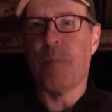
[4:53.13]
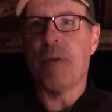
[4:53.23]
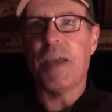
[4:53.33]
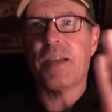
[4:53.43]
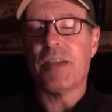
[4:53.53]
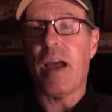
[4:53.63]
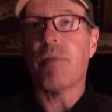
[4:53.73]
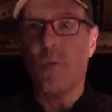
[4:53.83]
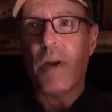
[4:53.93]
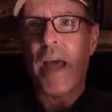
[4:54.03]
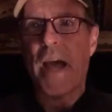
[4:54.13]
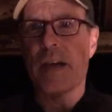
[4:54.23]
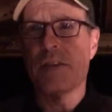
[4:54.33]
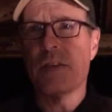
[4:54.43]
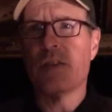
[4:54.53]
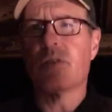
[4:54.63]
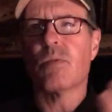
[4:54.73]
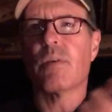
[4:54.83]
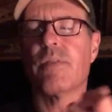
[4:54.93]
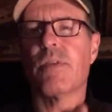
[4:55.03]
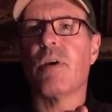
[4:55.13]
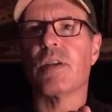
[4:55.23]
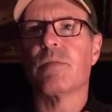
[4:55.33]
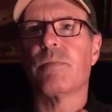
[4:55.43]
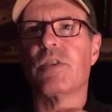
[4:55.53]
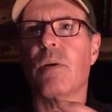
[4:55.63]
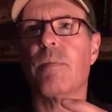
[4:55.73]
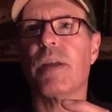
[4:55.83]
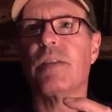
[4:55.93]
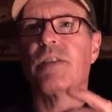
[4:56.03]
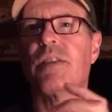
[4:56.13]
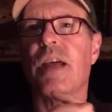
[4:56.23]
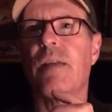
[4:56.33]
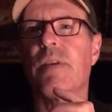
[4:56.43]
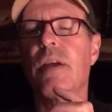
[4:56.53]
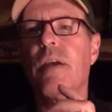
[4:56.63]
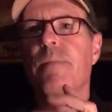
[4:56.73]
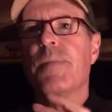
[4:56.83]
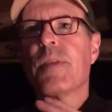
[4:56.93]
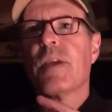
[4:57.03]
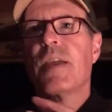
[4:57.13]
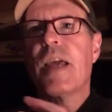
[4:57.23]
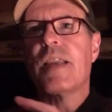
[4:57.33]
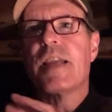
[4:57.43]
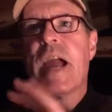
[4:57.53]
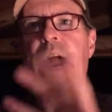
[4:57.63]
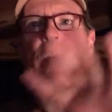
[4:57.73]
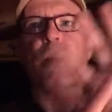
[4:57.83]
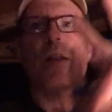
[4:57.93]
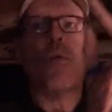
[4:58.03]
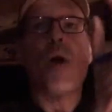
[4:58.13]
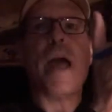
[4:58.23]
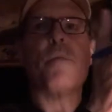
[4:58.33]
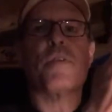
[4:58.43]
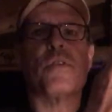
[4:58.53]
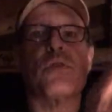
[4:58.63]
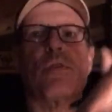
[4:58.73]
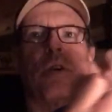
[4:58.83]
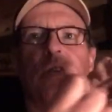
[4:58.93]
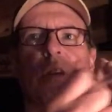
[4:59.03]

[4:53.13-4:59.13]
beings, everyone has these sort of thoughts. So, but instead of getting carried away with your thoughts